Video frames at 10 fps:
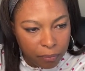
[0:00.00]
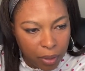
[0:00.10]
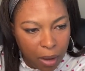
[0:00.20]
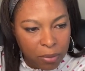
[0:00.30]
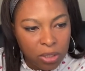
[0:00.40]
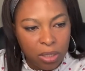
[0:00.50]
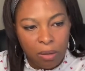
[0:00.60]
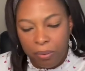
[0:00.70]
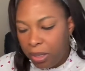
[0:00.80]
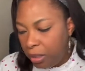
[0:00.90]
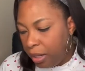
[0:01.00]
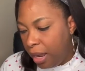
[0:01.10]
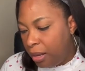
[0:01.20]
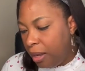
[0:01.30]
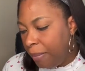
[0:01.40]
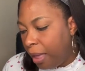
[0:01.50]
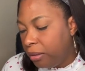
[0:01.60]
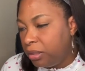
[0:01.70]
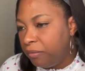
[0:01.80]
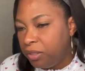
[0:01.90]
I'm just going to put an ending
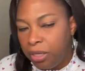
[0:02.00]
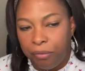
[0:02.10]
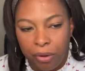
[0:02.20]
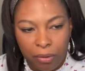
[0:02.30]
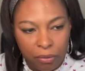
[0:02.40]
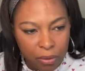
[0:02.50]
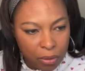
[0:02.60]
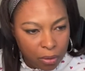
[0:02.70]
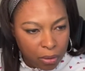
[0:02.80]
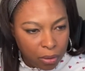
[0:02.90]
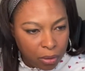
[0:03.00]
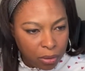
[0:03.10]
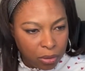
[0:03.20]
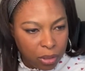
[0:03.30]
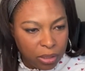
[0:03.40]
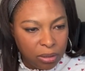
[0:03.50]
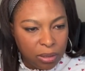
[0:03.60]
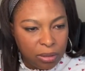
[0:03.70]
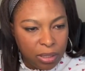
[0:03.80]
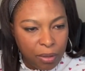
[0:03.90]
balance of 0 just to
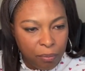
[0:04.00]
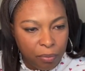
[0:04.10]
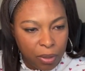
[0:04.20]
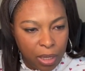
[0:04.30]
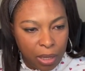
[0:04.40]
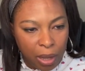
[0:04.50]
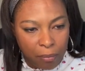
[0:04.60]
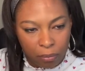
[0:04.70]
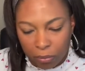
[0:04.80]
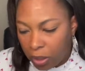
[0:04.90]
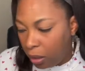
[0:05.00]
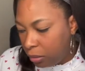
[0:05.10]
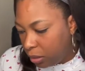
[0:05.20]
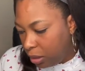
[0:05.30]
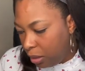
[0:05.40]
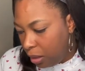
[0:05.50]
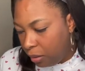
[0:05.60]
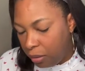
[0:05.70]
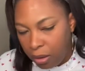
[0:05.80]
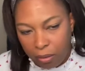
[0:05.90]
see the dollars in
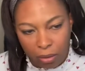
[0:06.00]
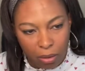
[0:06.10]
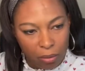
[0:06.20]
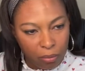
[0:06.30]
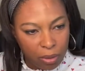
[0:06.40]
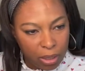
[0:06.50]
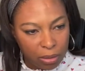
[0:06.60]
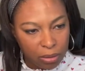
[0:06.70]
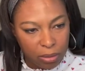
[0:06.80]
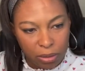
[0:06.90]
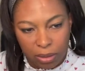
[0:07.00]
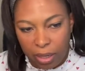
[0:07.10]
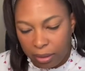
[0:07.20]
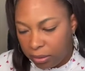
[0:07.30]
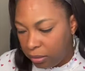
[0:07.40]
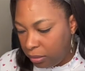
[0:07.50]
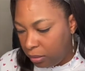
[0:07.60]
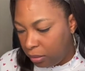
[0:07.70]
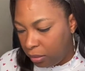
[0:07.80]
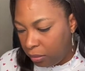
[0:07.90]
here. What is the next?
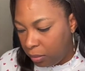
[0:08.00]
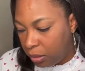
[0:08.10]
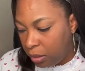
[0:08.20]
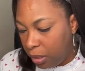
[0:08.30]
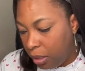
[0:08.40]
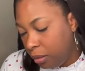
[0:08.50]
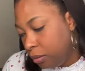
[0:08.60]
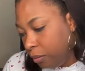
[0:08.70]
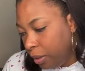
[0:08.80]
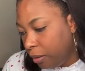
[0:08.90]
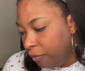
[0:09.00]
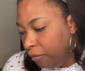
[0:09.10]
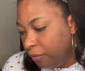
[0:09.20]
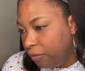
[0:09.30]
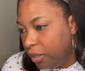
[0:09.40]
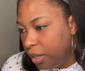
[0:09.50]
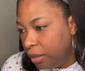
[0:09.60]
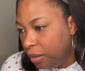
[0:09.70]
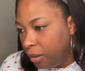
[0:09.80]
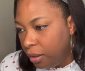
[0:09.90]
Let me say
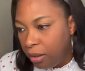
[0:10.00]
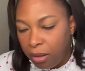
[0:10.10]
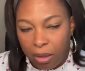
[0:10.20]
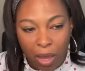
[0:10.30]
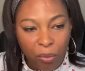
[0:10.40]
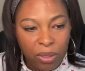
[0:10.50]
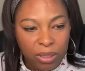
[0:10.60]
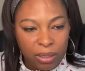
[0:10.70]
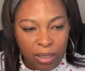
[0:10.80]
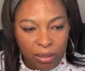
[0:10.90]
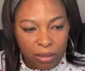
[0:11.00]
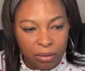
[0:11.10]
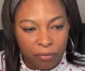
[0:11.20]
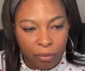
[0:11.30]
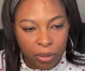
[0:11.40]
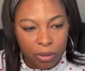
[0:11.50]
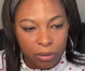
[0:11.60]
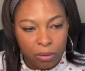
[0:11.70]
12.15, and we'll delete this, of course.